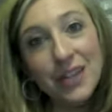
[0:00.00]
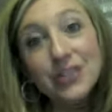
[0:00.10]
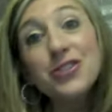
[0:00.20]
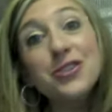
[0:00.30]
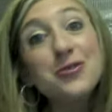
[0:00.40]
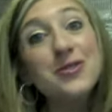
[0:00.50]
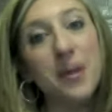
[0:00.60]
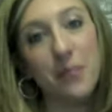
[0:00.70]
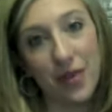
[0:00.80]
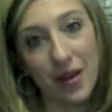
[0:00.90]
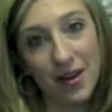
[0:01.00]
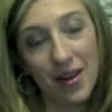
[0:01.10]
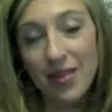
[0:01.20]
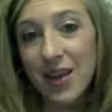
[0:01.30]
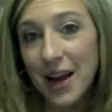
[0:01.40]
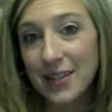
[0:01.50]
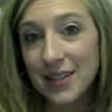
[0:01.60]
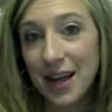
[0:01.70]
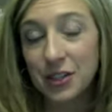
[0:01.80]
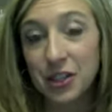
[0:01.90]
to do something that I did
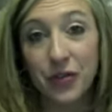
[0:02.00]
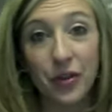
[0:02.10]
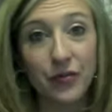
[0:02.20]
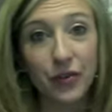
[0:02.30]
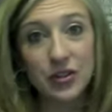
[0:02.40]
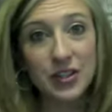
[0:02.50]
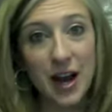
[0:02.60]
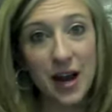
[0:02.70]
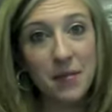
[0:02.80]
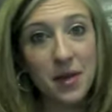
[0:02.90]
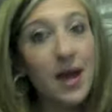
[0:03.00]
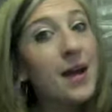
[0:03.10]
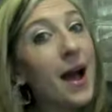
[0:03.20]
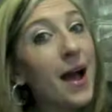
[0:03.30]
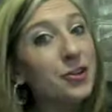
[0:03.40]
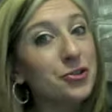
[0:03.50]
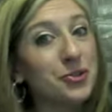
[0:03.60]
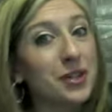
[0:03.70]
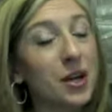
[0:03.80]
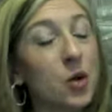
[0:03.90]
last year for the first time and
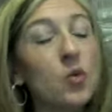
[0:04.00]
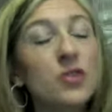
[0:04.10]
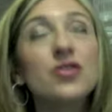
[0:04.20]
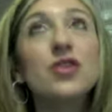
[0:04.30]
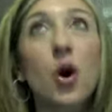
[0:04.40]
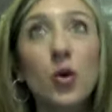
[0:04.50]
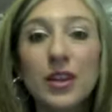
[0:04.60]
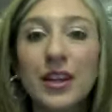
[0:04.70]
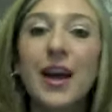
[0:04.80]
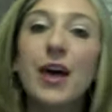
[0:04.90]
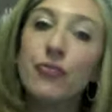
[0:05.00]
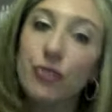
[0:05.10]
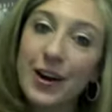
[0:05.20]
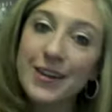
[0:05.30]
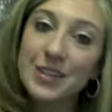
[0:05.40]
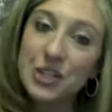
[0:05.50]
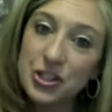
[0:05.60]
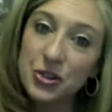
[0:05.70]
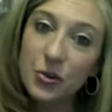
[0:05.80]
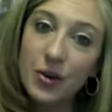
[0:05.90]
actually was totally afraid to
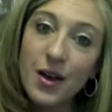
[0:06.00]
do.